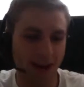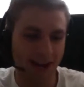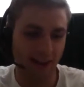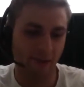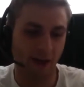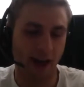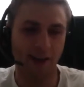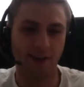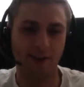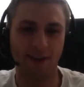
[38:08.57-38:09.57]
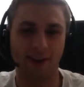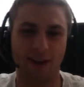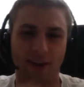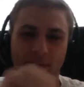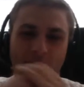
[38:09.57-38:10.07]
to get fired.
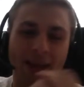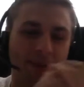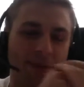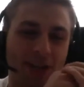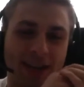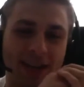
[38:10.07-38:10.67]
I'm not going to mention any